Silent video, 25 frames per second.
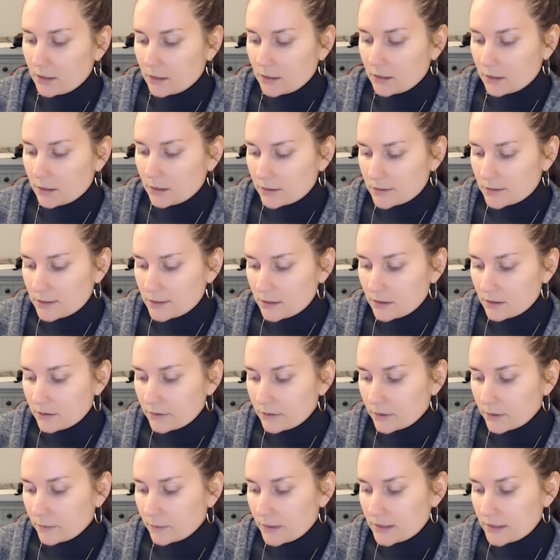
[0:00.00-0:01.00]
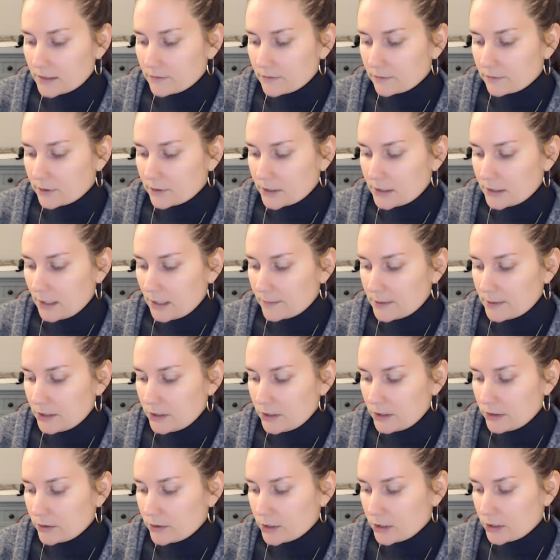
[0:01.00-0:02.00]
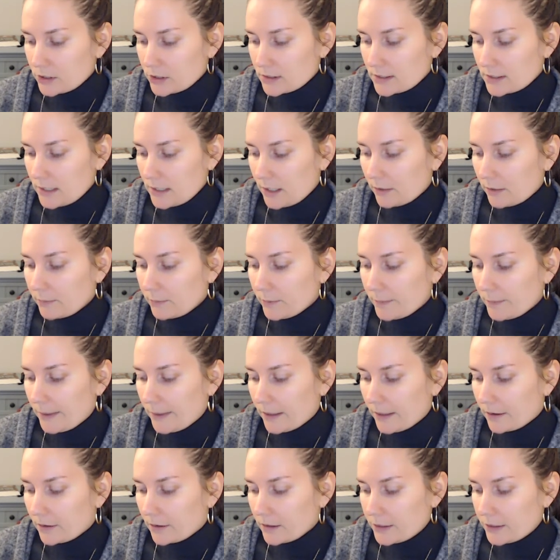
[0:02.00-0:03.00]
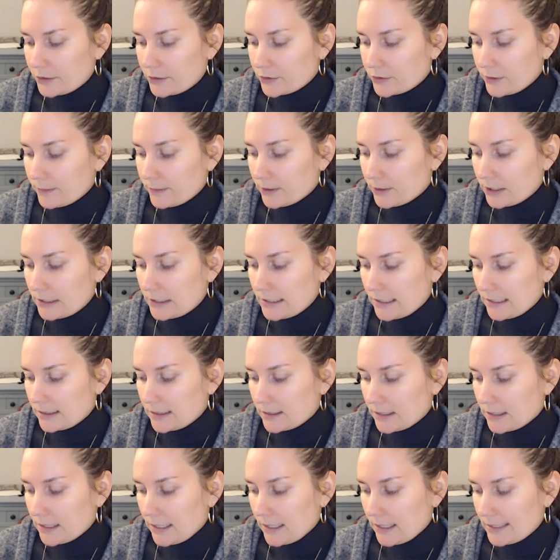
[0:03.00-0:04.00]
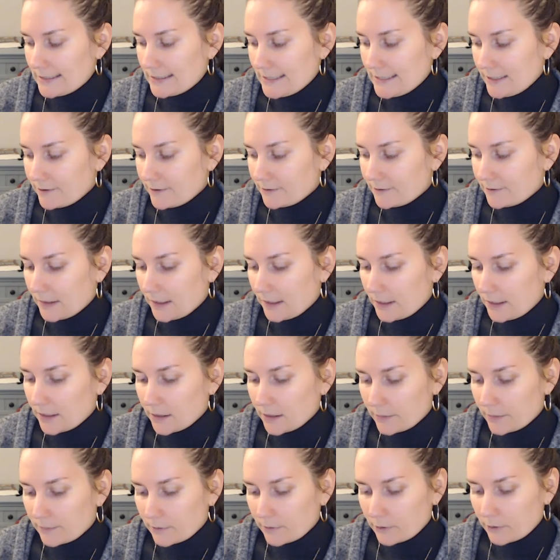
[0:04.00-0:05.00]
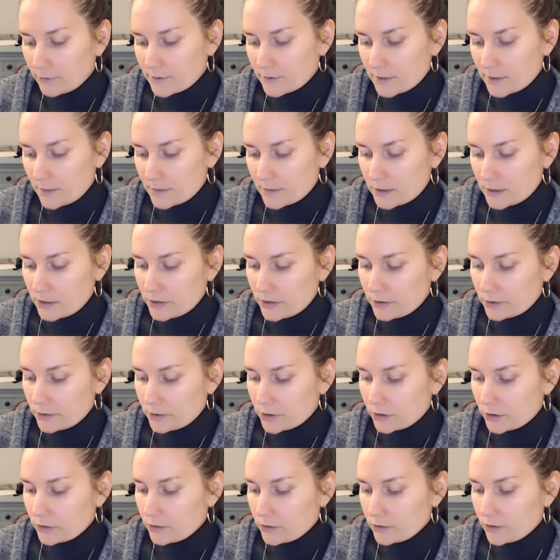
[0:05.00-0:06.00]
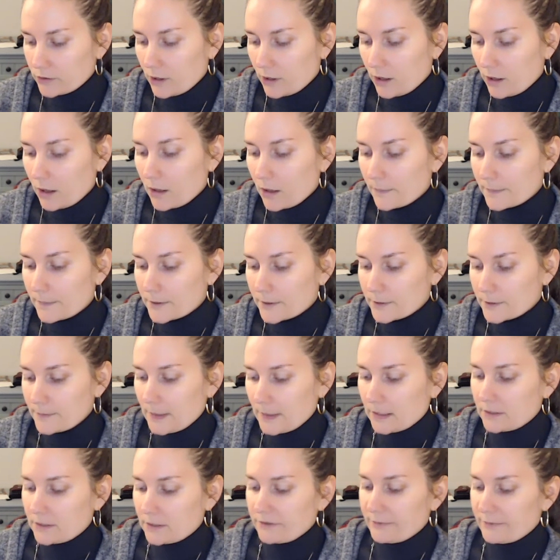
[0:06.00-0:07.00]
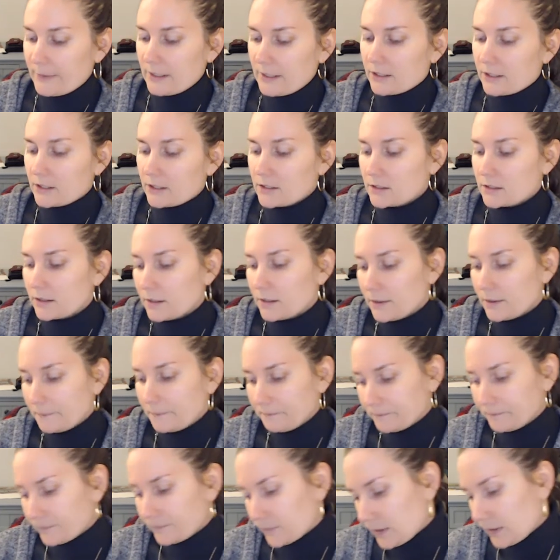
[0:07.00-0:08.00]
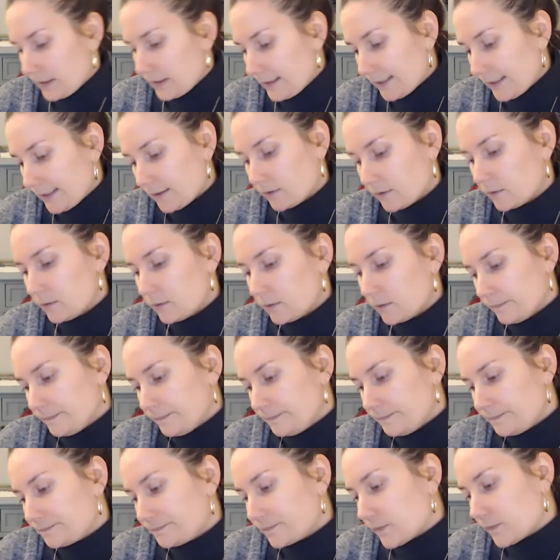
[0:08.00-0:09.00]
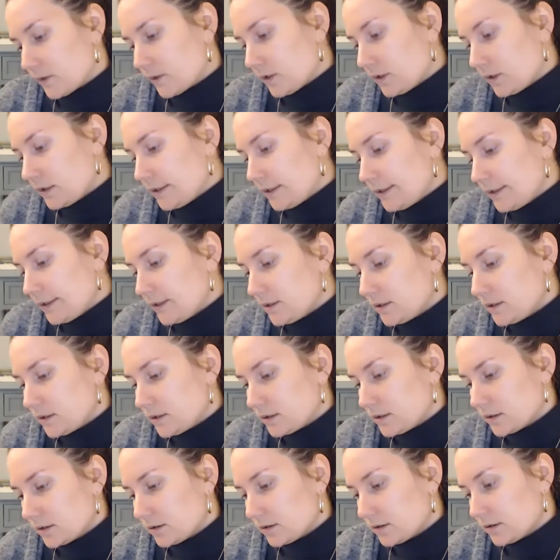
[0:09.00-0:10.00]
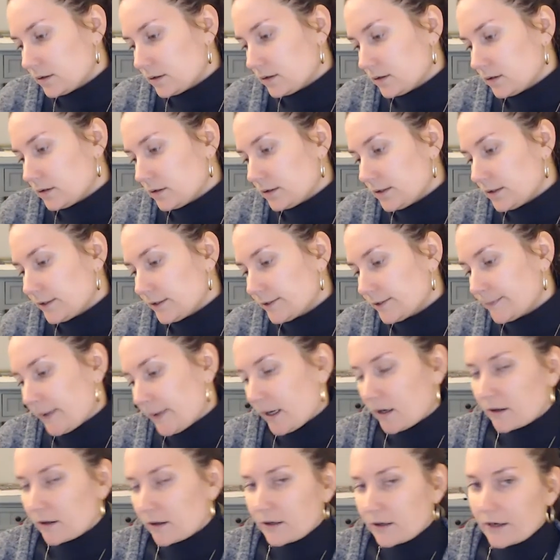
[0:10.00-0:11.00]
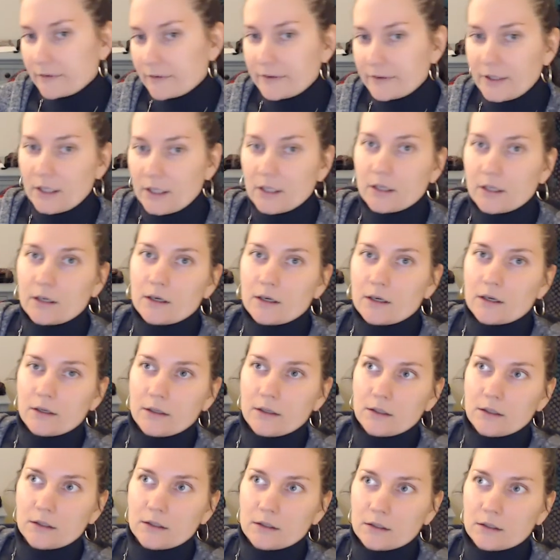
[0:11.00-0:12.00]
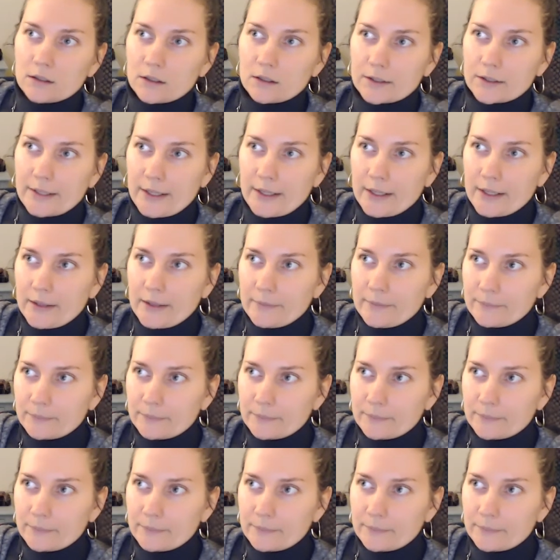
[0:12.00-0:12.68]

consider requests for substitutions and prepare and distribute addenda identifying approved substitution to all prospective bidders. Now, this paragraph here came